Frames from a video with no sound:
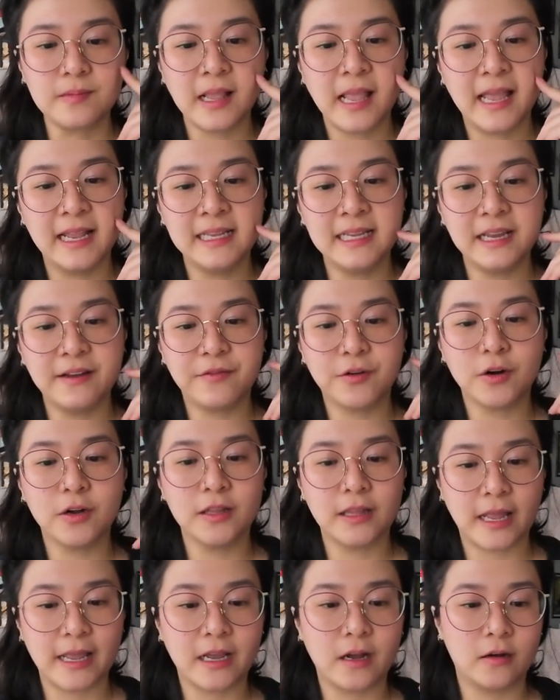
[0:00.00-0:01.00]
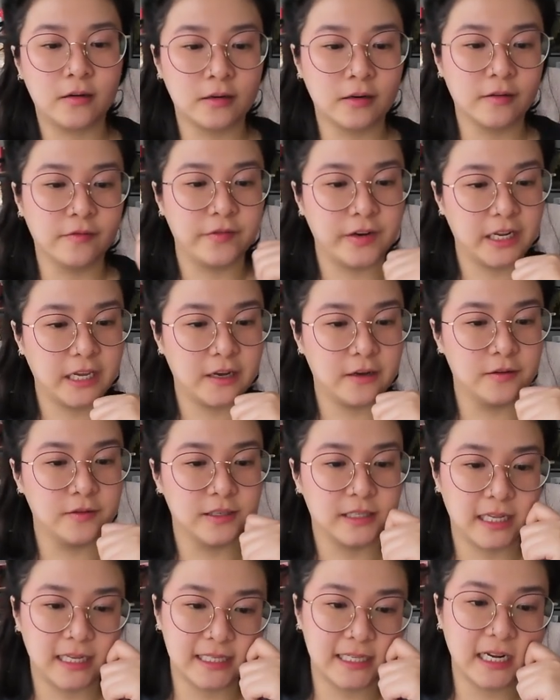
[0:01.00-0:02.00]
and give her a like on her
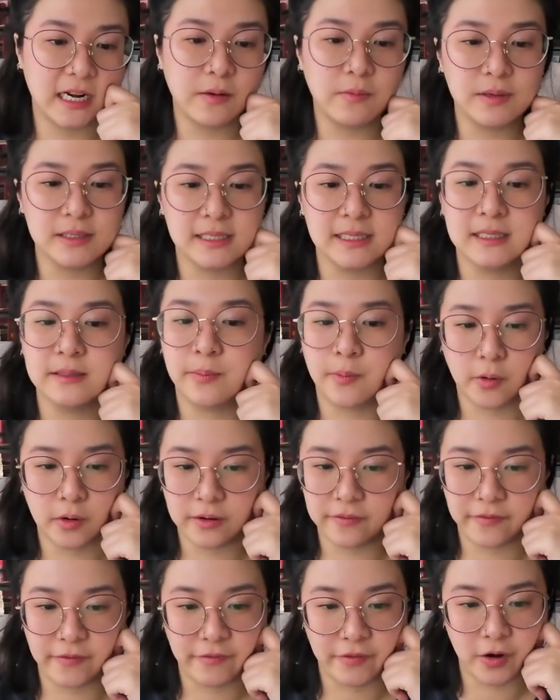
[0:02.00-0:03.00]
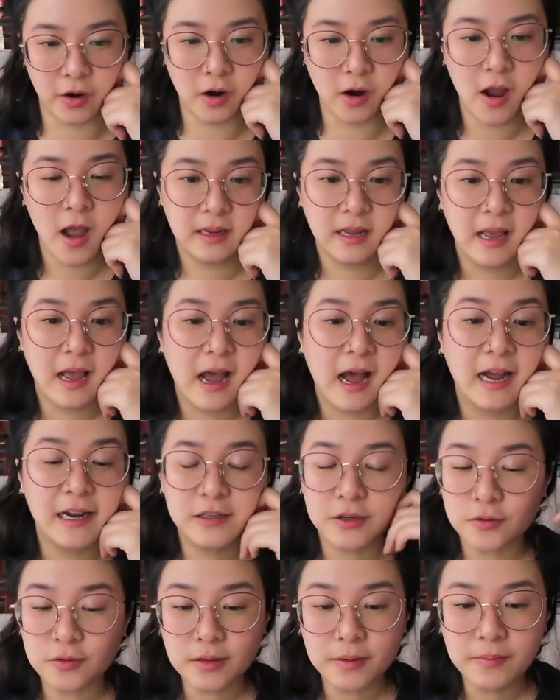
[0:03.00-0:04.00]
videos. They said I wasn't supportive of her. I
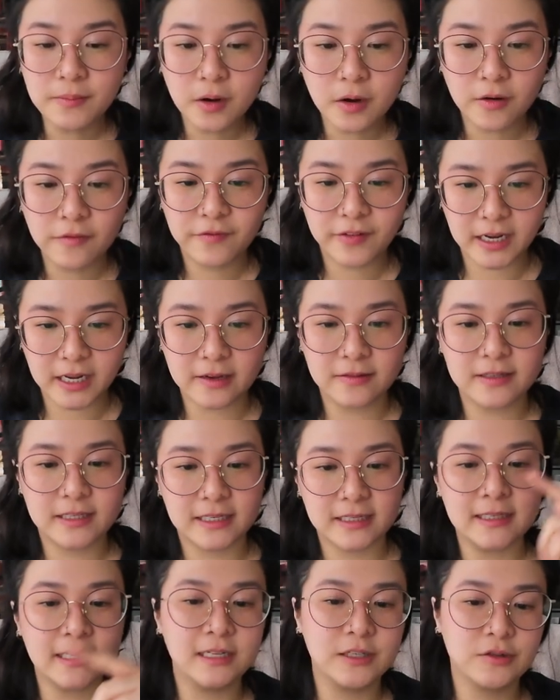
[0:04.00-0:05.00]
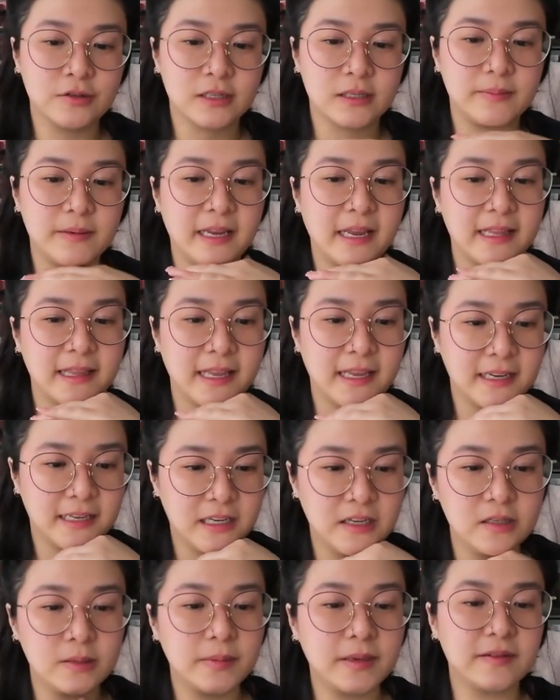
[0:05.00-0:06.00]
told them her videos didn't interest me and they
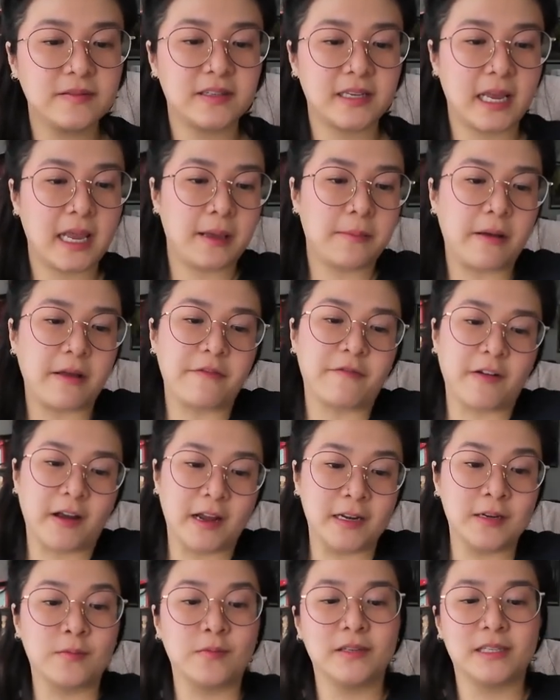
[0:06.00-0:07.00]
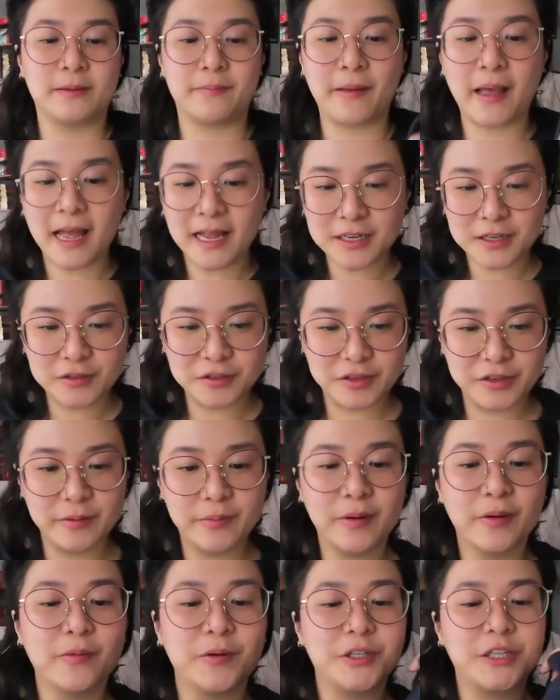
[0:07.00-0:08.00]
accused me of saying my friend was a bad
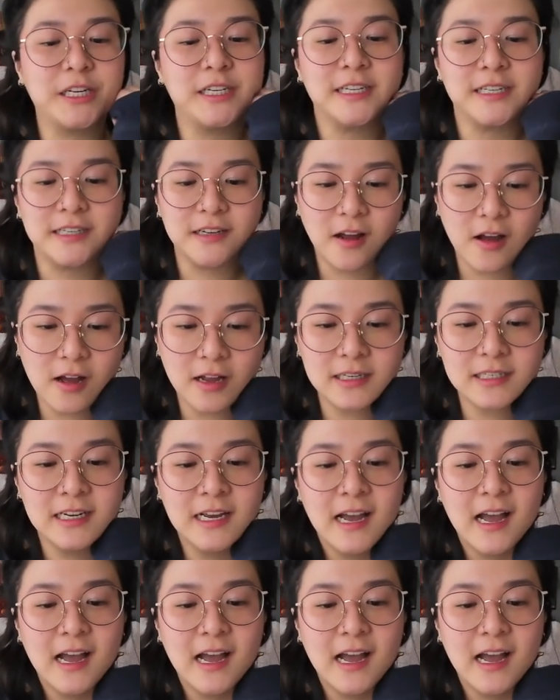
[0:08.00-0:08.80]
YouTuber, which I did not.